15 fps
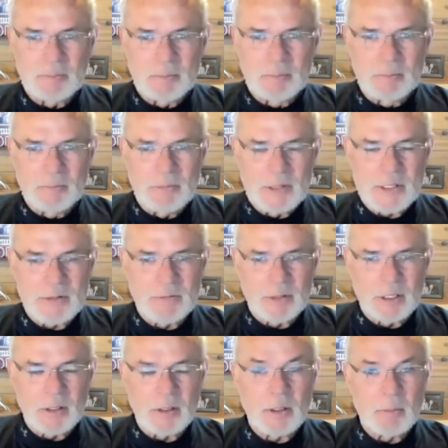
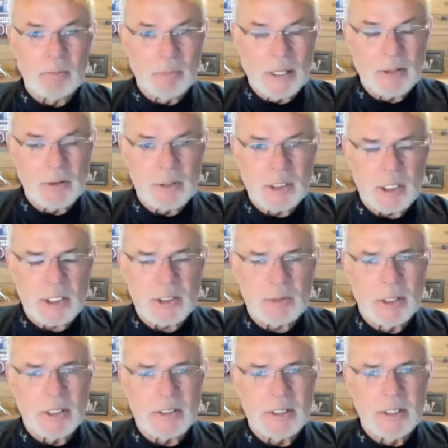vis-a-vis better
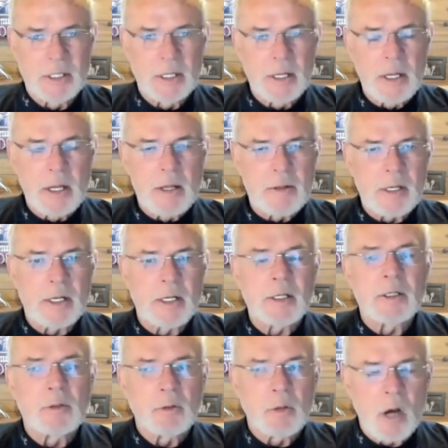judgment, that in
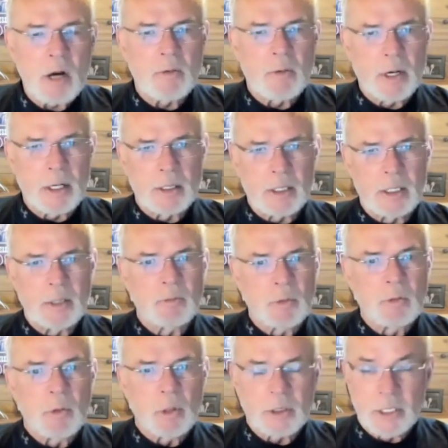the long run, it will
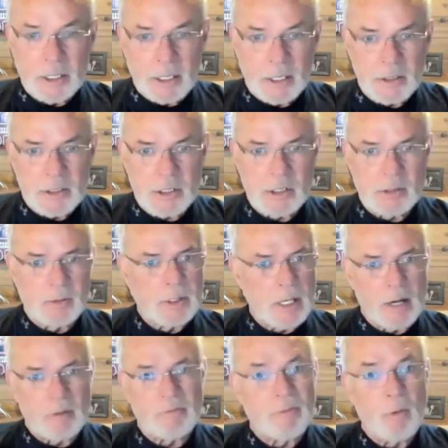work against you and
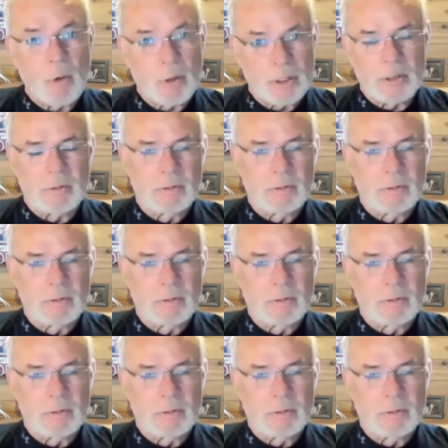not for you.